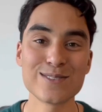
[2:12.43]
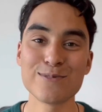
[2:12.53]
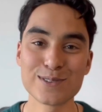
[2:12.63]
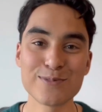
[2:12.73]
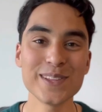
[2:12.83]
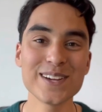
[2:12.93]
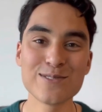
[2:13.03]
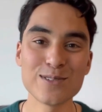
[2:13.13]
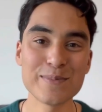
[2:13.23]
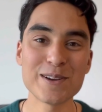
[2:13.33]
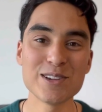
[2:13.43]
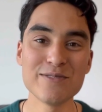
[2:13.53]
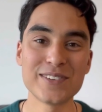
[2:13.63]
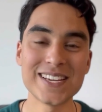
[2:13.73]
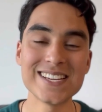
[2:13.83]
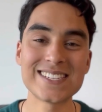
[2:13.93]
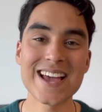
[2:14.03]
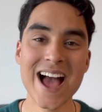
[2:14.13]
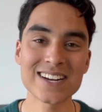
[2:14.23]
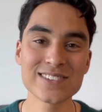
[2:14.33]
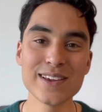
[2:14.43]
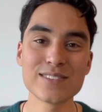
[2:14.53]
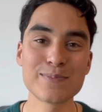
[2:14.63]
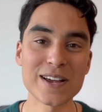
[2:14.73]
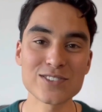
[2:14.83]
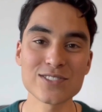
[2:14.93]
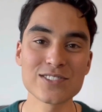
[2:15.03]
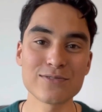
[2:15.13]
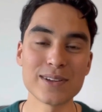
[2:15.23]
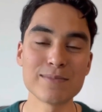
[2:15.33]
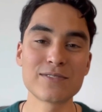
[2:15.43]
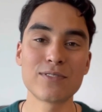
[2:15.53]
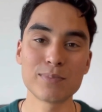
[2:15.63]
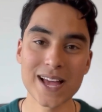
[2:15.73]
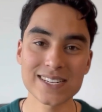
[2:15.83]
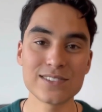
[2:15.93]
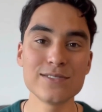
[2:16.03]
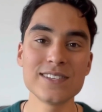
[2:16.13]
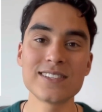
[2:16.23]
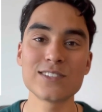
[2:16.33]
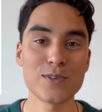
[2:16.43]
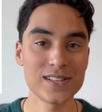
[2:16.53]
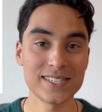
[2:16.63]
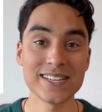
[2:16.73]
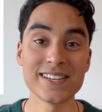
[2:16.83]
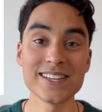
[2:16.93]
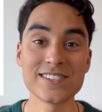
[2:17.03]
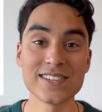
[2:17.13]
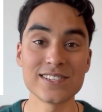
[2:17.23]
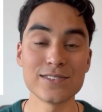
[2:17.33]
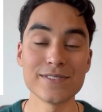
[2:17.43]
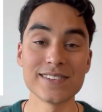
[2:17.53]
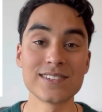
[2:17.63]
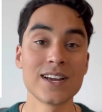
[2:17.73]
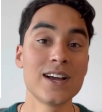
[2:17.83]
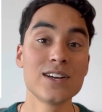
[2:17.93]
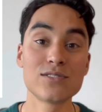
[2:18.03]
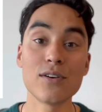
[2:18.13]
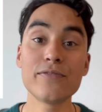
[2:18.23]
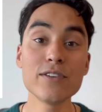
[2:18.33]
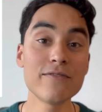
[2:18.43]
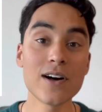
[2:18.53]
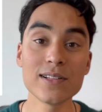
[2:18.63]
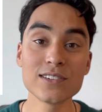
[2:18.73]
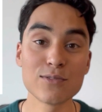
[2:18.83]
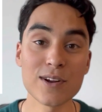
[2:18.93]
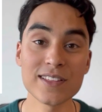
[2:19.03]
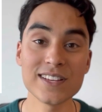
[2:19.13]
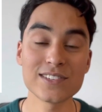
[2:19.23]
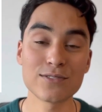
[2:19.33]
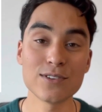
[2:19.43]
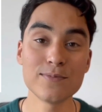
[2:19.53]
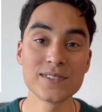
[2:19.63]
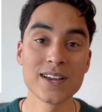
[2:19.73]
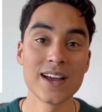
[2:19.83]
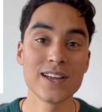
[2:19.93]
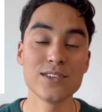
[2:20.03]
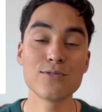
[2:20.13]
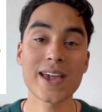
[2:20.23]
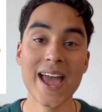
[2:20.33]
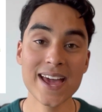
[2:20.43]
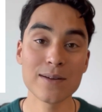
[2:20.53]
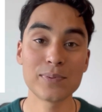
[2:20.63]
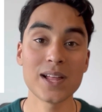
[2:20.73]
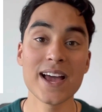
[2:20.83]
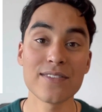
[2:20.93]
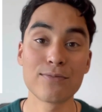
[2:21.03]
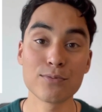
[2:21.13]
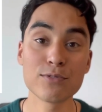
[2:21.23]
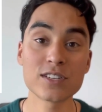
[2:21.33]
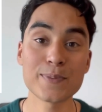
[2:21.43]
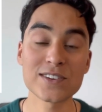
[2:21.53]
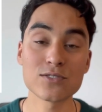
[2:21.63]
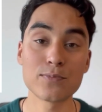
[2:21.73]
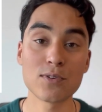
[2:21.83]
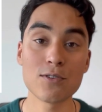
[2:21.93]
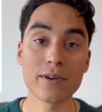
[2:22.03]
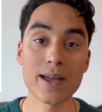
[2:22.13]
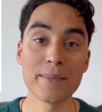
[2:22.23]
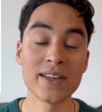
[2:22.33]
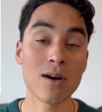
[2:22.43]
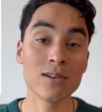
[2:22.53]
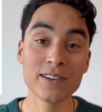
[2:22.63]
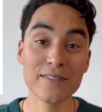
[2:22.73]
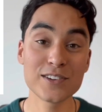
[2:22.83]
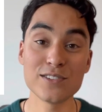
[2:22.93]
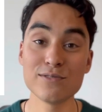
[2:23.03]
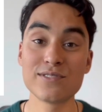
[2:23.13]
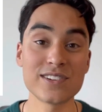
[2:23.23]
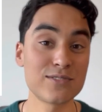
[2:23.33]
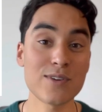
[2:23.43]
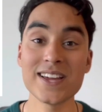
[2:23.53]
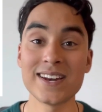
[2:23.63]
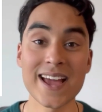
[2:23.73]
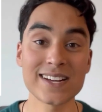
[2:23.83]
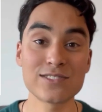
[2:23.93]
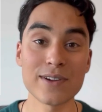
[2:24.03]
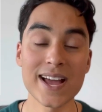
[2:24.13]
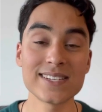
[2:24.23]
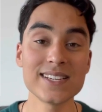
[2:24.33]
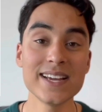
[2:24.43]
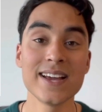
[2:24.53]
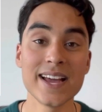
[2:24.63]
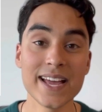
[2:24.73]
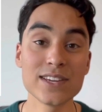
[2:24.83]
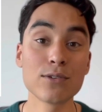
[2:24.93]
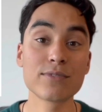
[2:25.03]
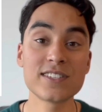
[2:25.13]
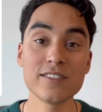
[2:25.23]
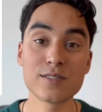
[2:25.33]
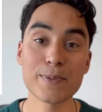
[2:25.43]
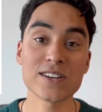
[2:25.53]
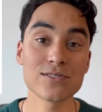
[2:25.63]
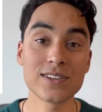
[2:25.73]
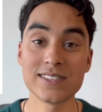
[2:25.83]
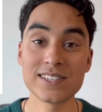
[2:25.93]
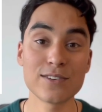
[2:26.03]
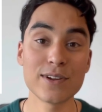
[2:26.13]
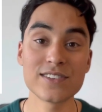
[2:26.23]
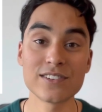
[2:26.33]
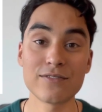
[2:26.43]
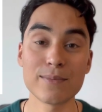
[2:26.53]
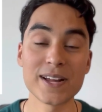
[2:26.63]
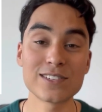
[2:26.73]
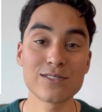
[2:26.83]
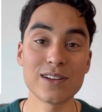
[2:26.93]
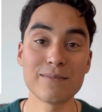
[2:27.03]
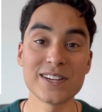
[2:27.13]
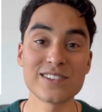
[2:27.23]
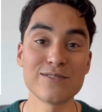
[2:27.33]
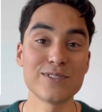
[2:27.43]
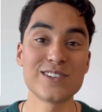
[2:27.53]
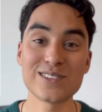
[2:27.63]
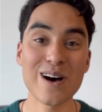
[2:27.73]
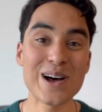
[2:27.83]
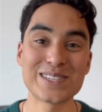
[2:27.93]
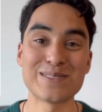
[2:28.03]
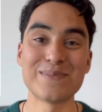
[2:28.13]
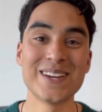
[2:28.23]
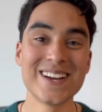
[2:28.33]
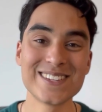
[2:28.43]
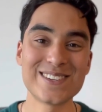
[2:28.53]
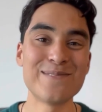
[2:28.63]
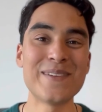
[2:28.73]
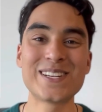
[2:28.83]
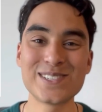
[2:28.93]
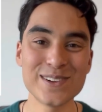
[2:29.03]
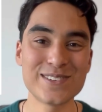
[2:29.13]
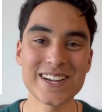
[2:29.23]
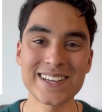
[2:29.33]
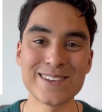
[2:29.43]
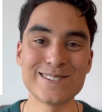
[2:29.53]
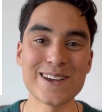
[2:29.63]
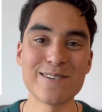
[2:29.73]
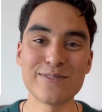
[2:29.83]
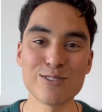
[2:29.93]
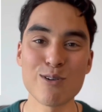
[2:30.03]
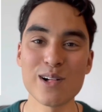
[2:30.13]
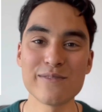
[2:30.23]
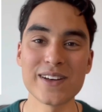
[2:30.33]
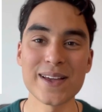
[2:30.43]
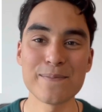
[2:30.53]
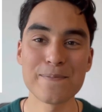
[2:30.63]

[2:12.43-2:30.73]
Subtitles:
what's really cool about UofT is they actually have special streams for Black students as well as Indigenous students. So if you fall into one of these groups, you can apply through the special program, and all you have to do is just write an extra essay and you'll receive special consideration for med school admission, which is awesome. So make sure you check those out if you qualify.